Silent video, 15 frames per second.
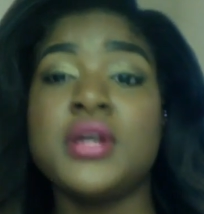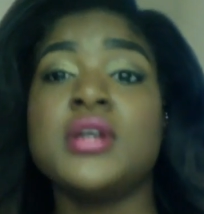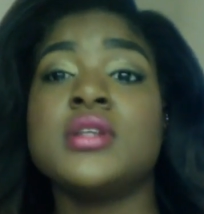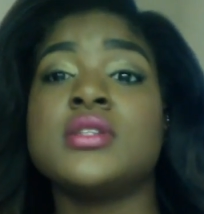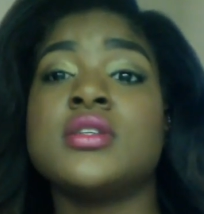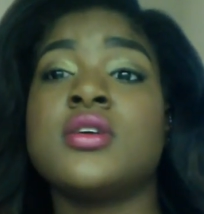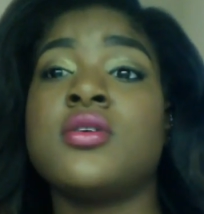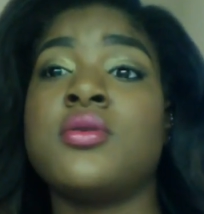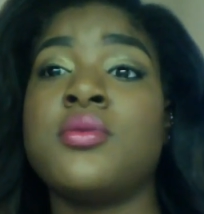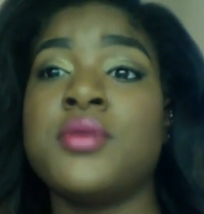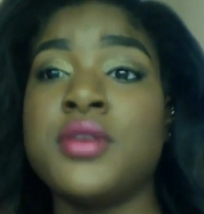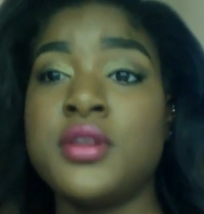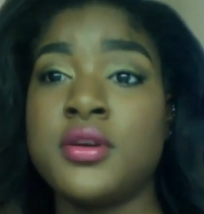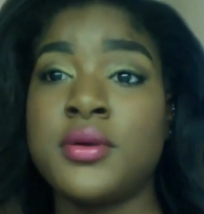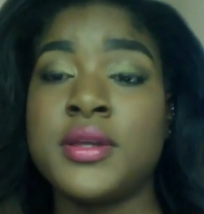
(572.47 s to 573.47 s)
So,
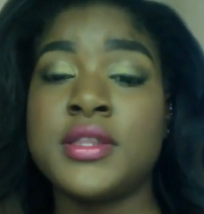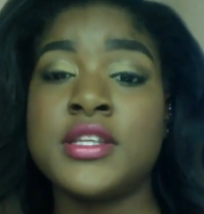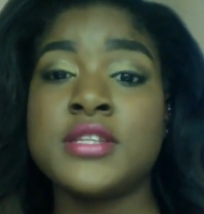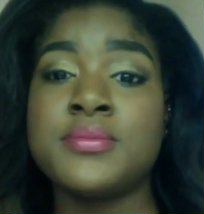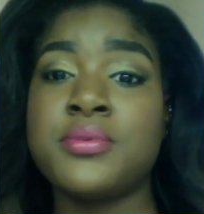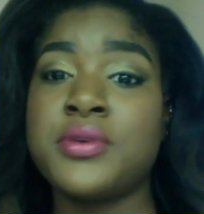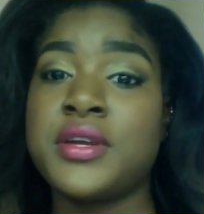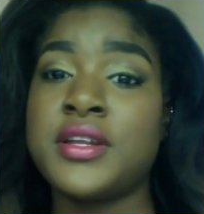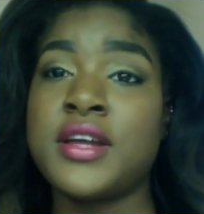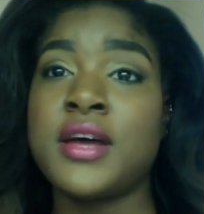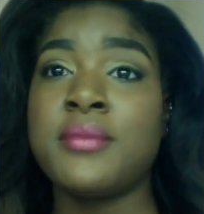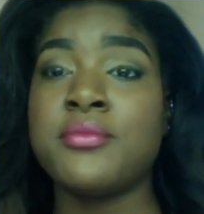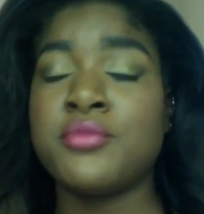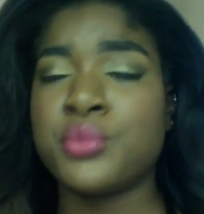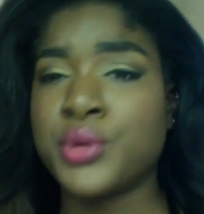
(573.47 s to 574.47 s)
at this point,
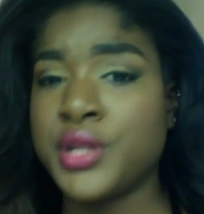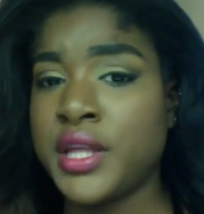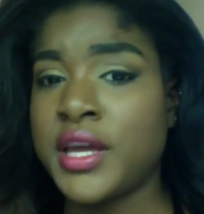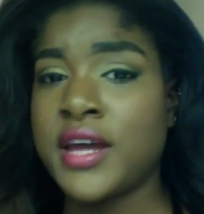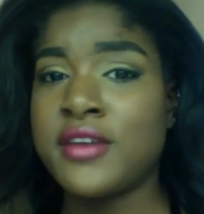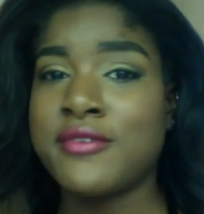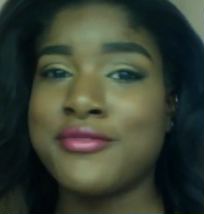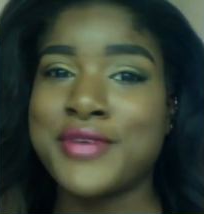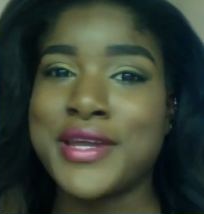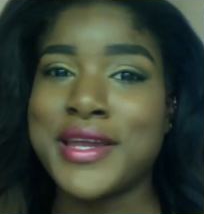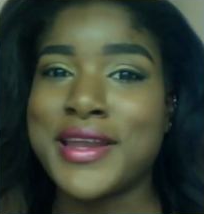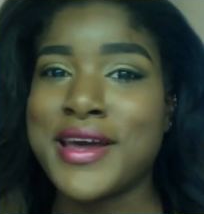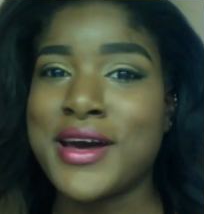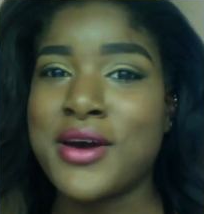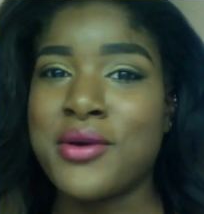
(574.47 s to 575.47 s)
I'm really kind of freaking
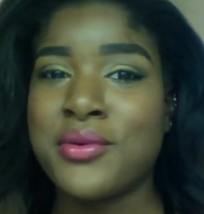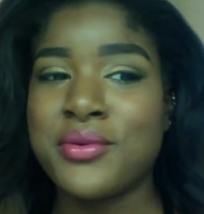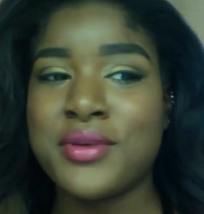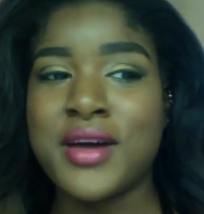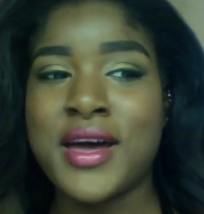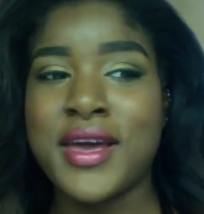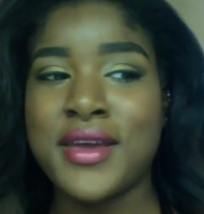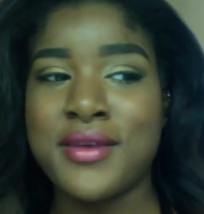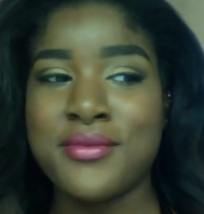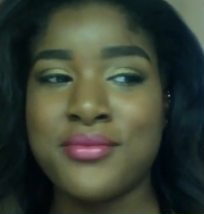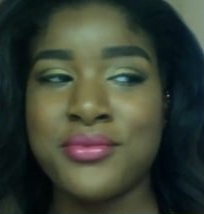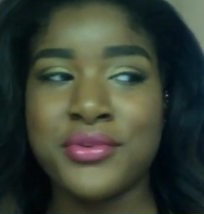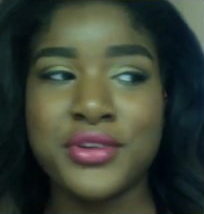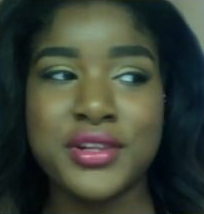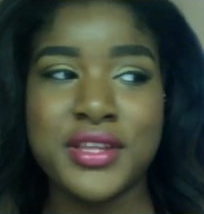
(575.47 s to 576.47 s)
out. I
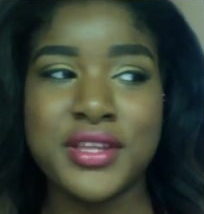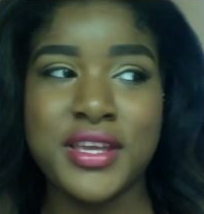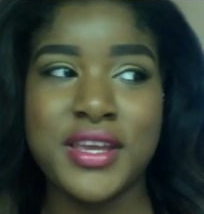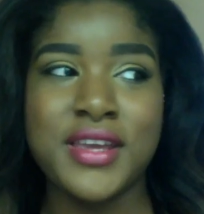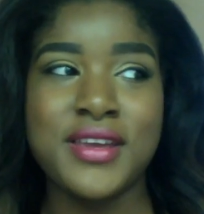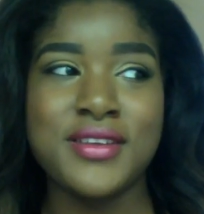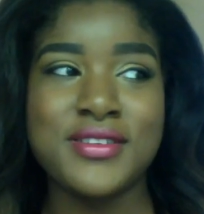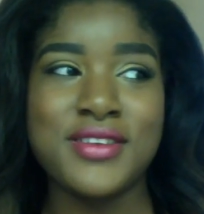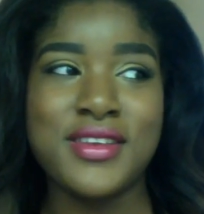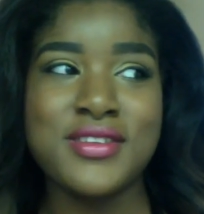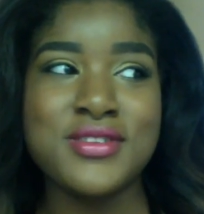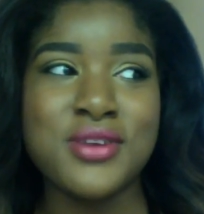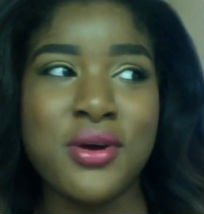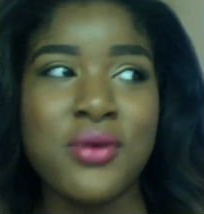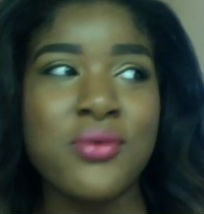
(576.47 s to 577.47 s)
really
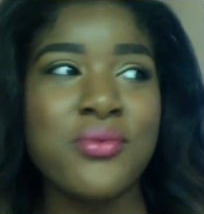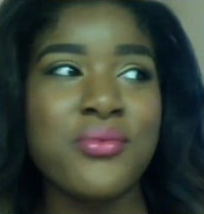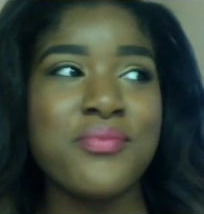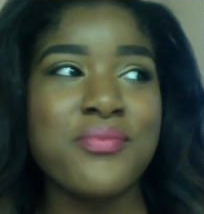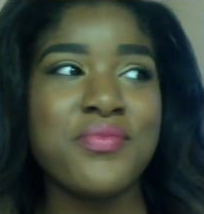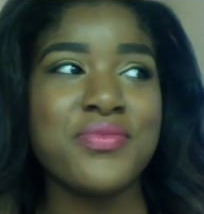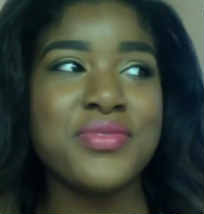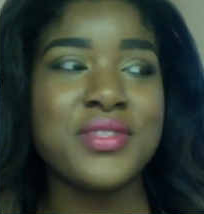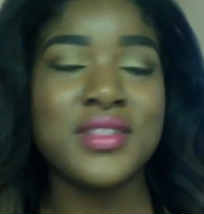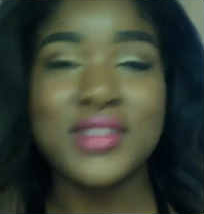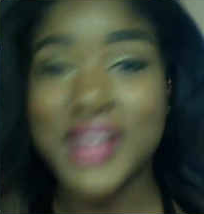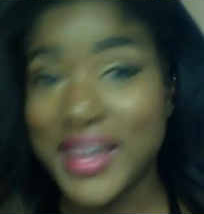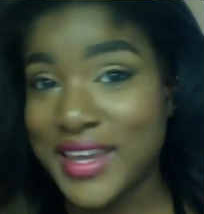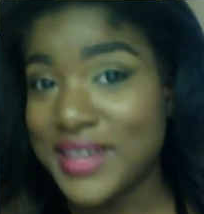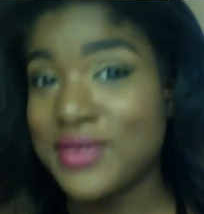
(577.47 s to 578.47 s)
don't
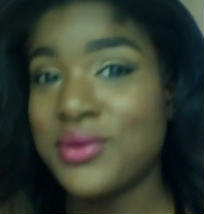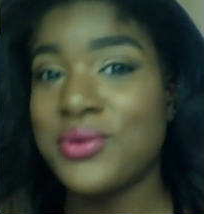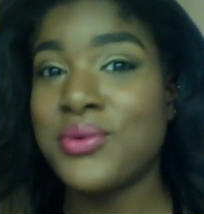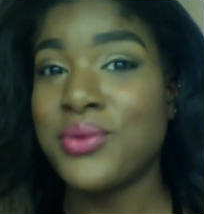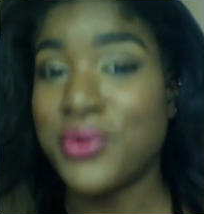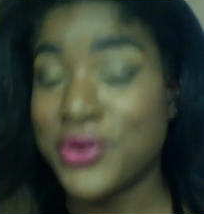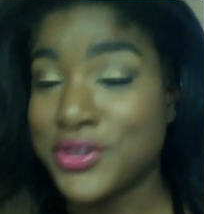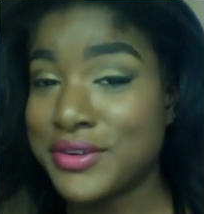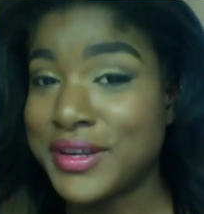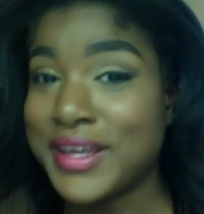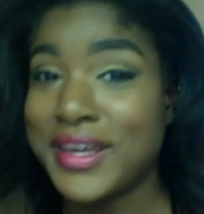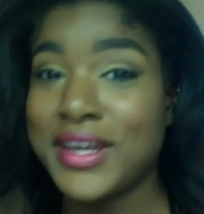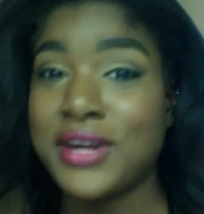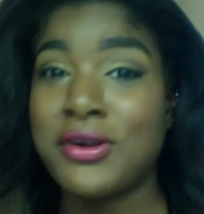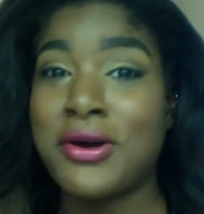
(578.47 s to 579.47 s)
like ordering
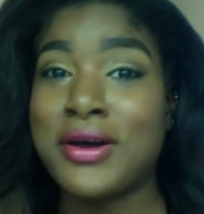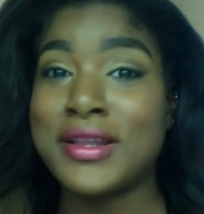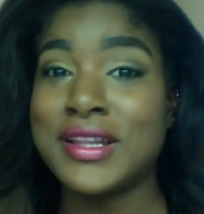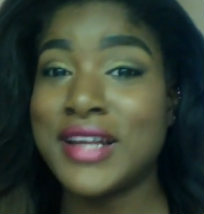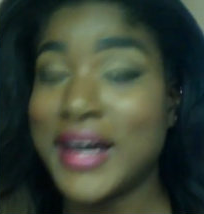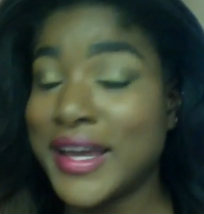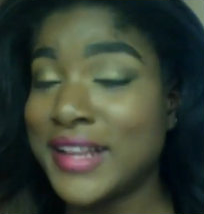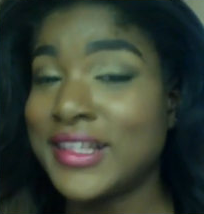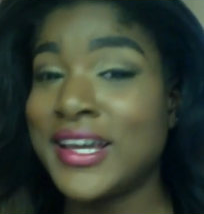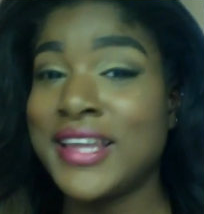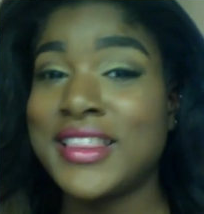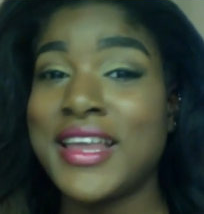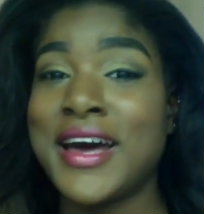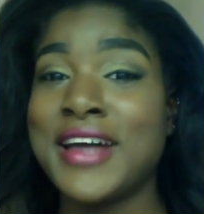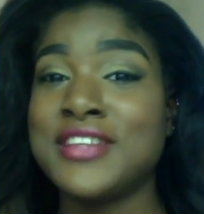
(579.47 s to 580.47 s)
hair online like
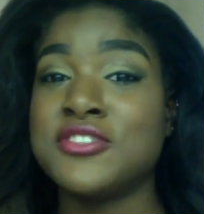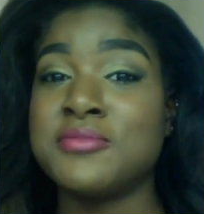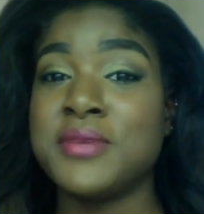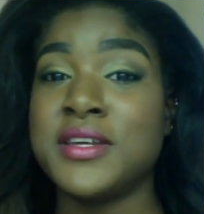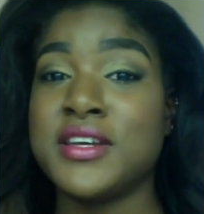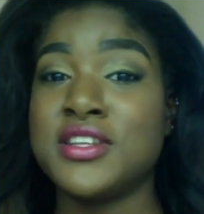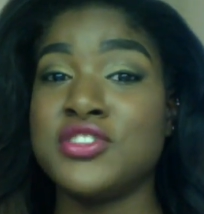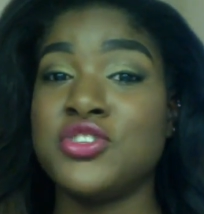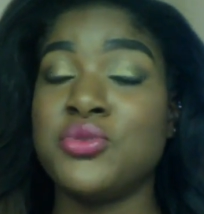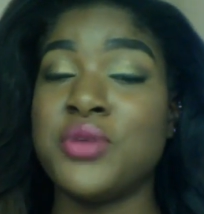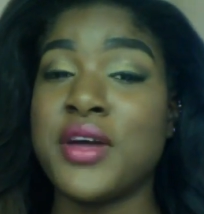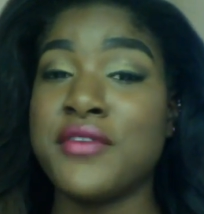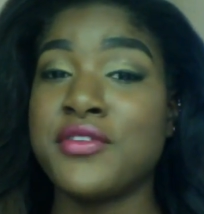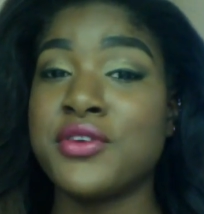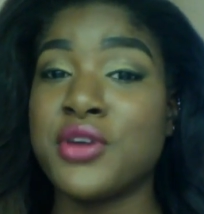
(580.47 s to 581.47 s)
that, just because you
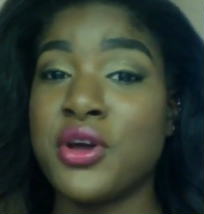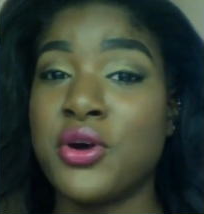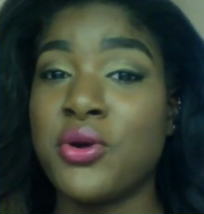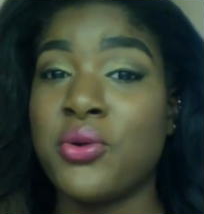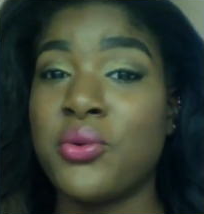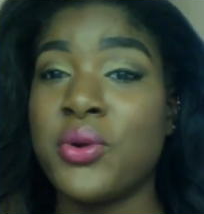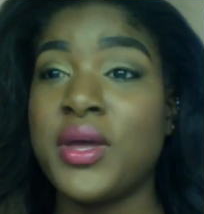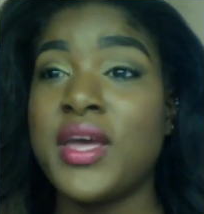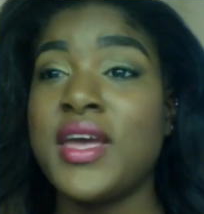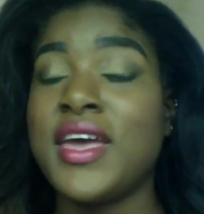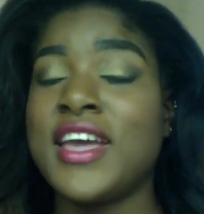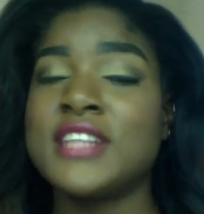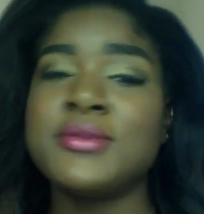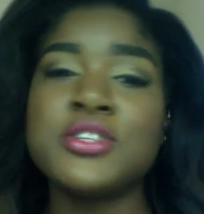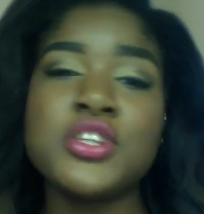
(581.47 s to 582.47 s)
never know,
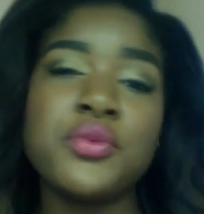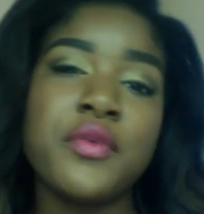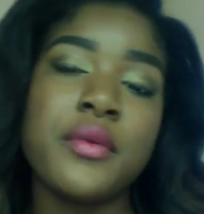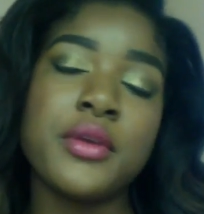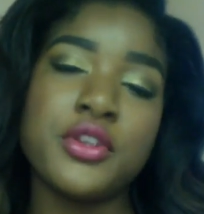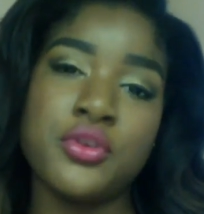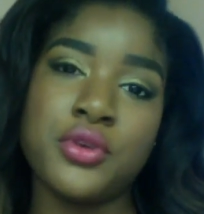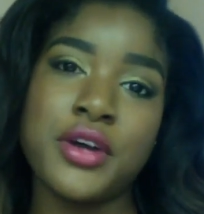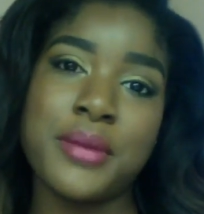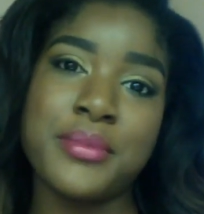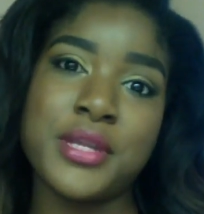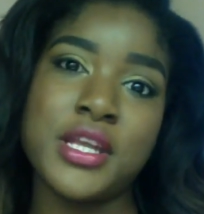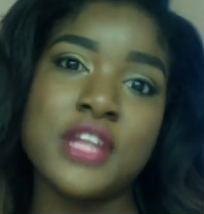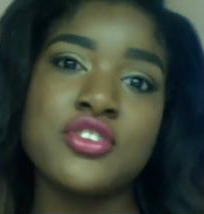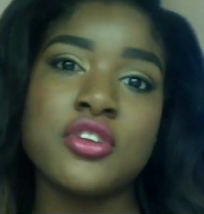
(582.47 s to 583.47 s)
especially from a new
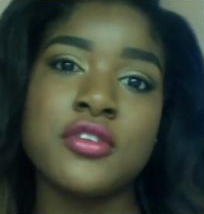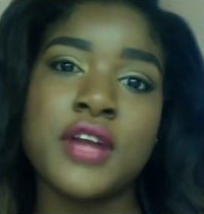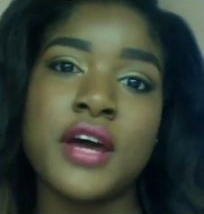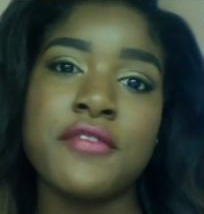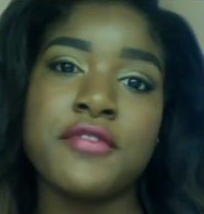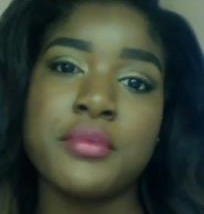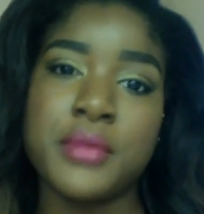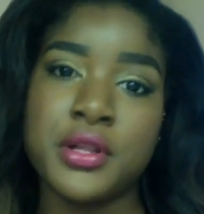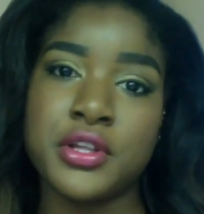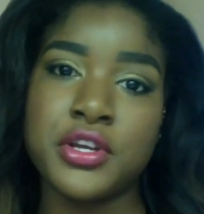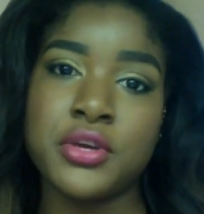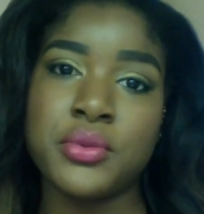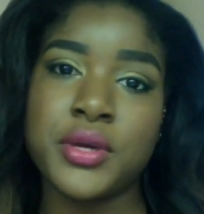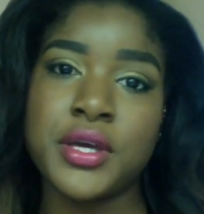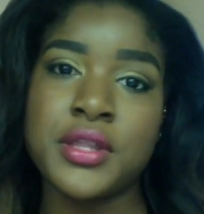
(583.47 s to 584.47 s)
company that you're not
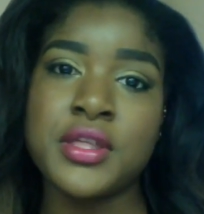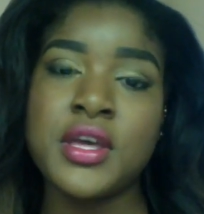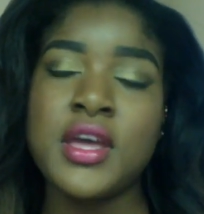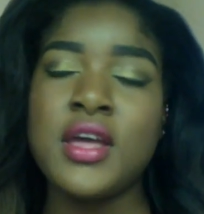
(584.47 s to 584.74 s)
familiar with.